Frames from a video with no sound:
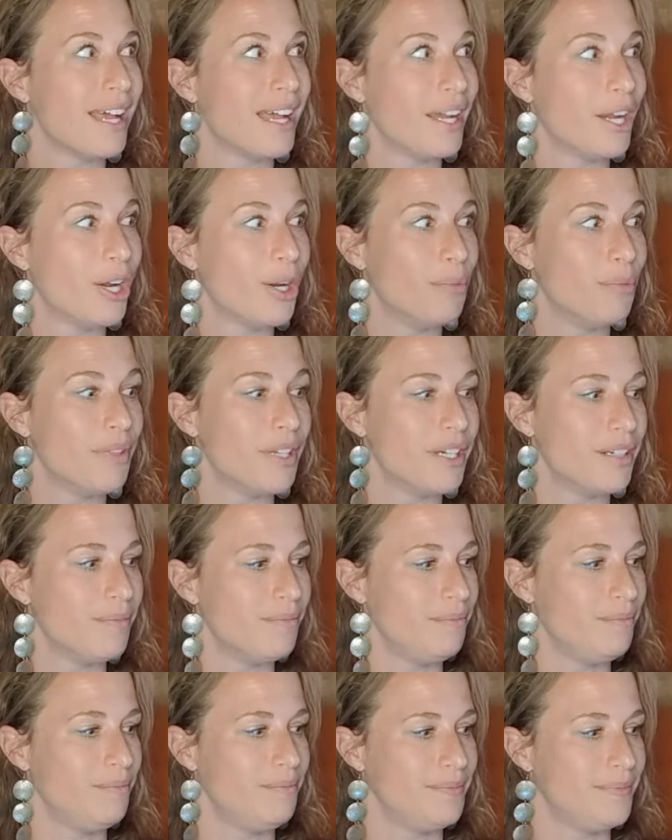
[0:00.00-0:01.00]
I hope
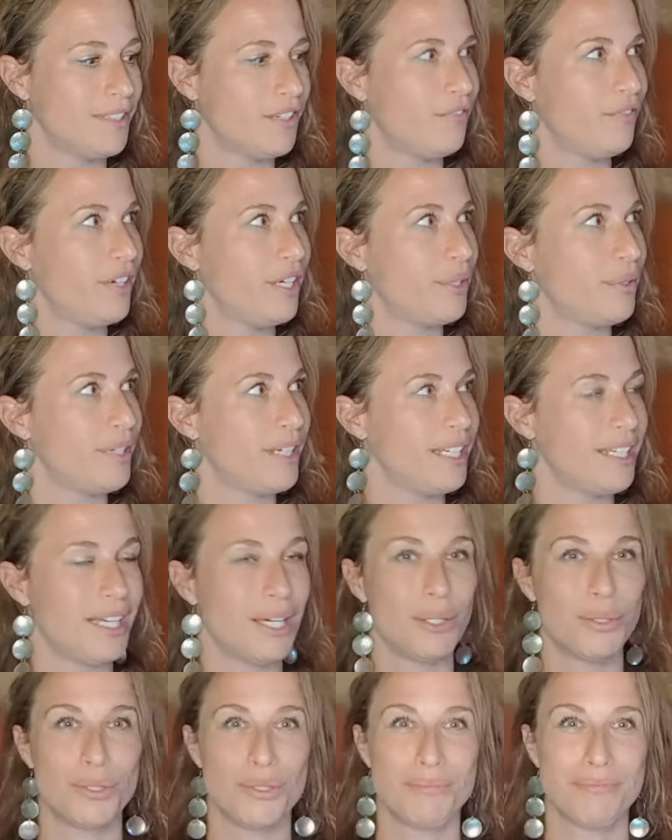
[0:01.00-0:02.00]
they're figuring it
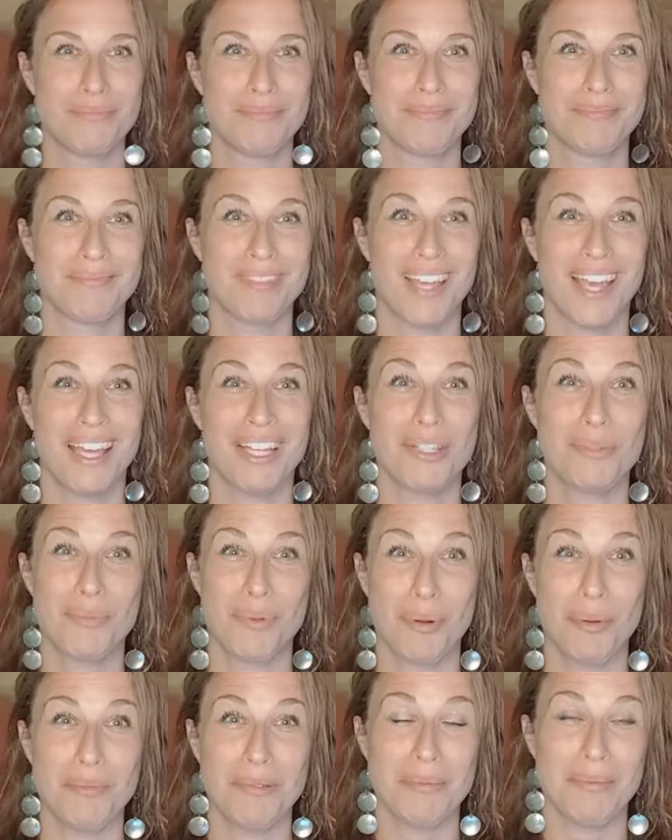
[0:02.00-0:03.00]
out. It's
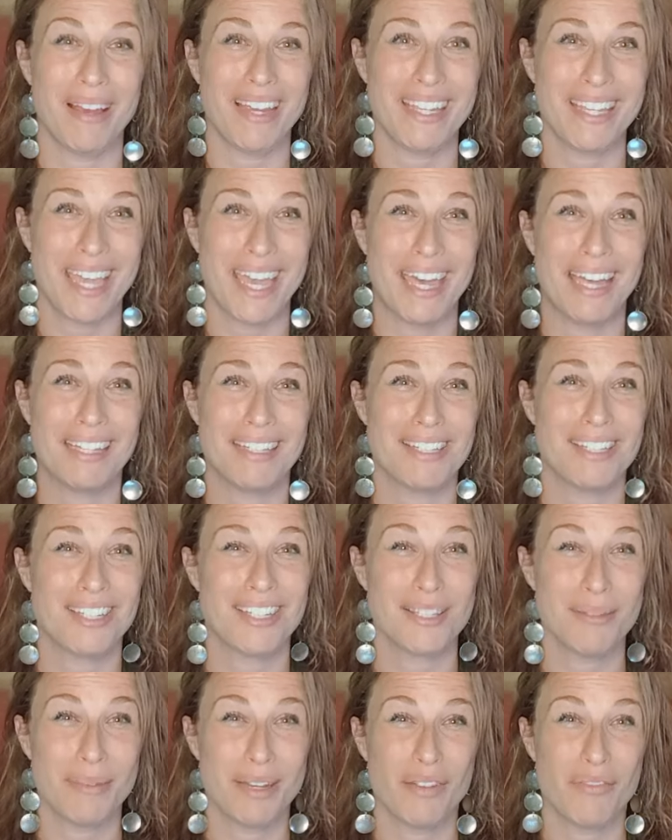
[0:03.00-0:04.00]
probably my cat.
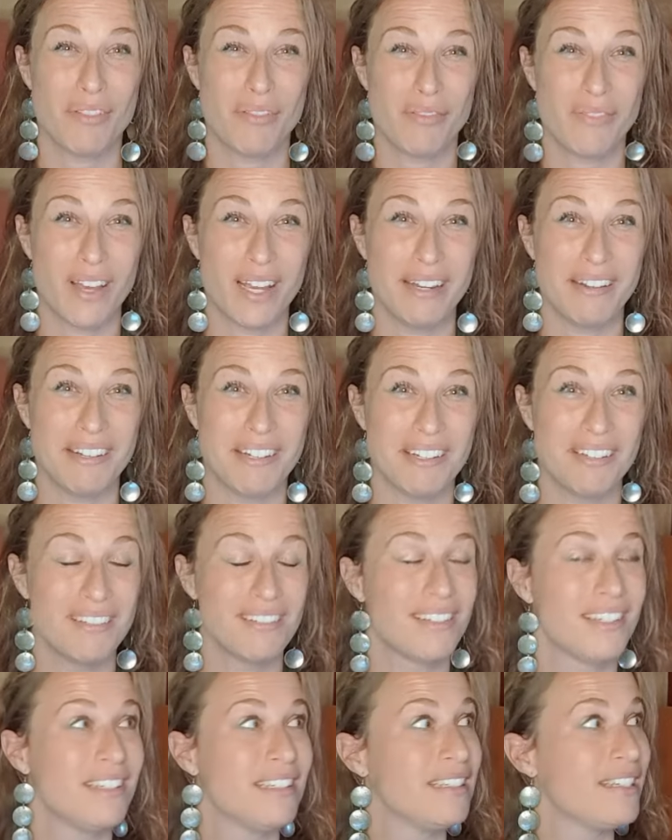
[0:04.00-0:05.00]
She's a bit of a
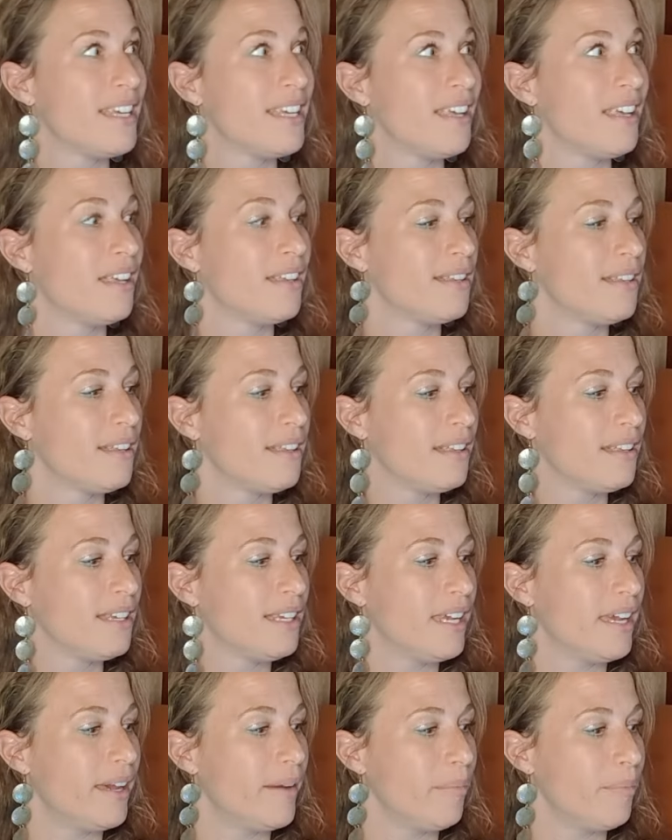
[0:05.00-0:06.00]
fighter.
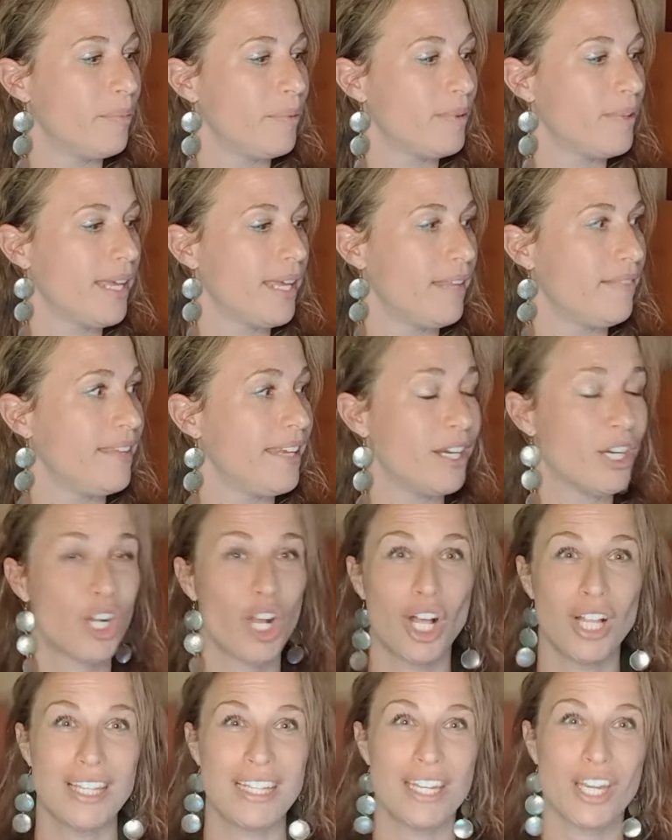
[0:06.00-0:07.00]
Yep, they're
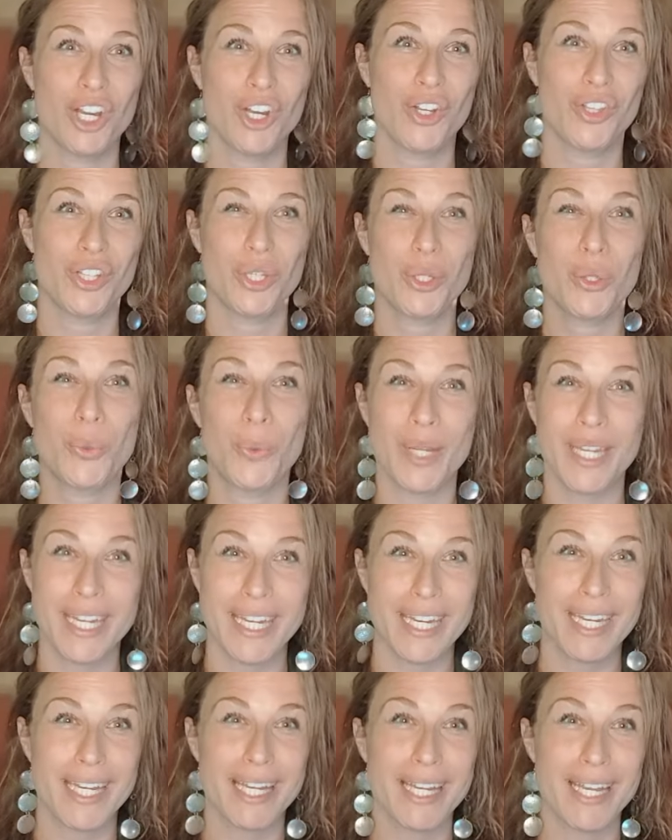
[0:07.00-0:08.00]
calling her the
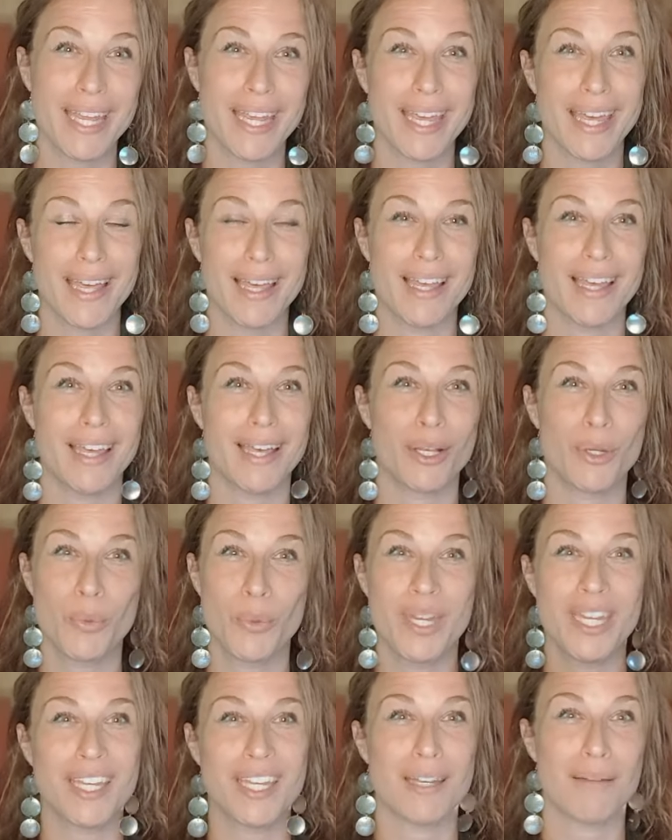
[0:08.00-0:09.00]
Queen,
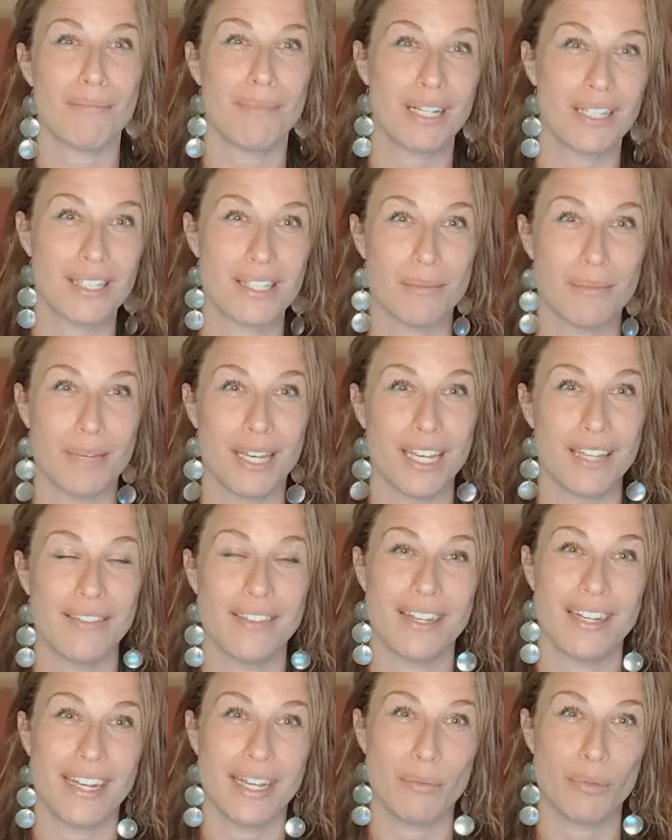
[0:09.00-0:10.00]
Queen Maxima in
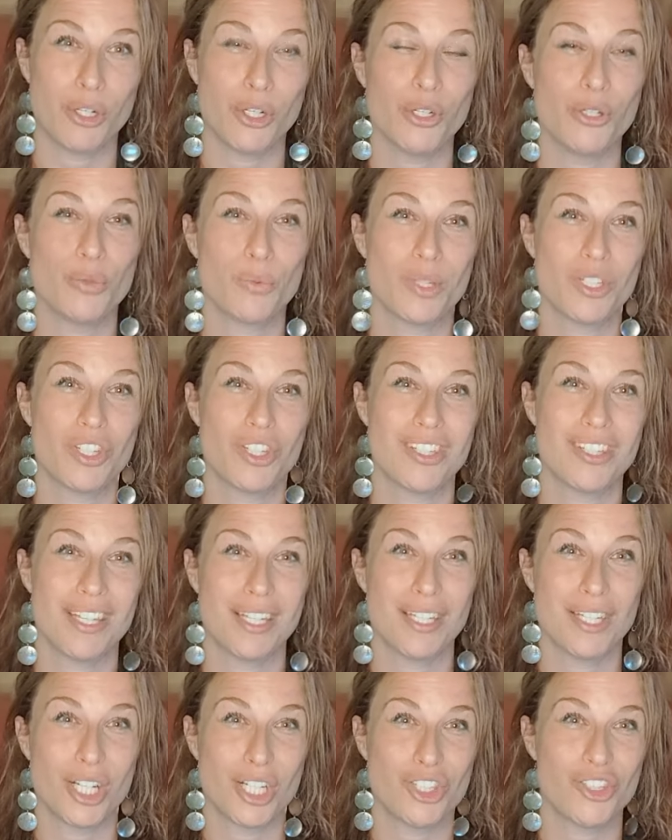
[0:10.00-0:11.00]
the neighborhood, which is
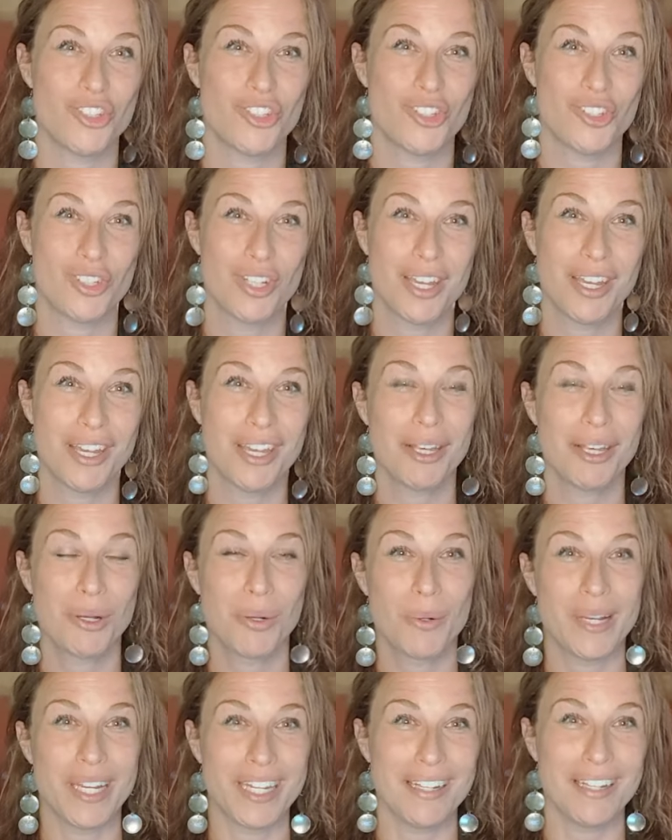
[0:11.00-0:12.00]
the Dutch
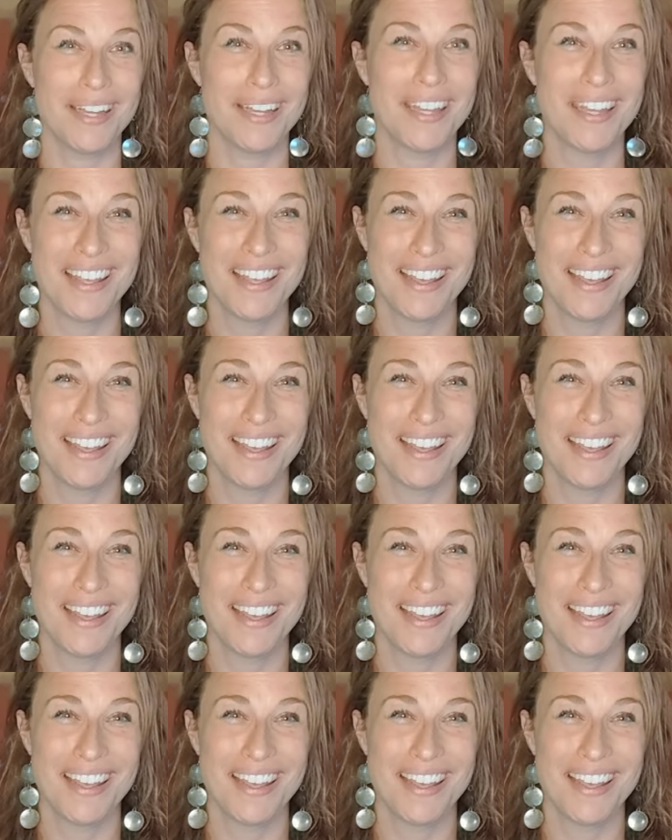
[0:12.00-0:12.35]
queen.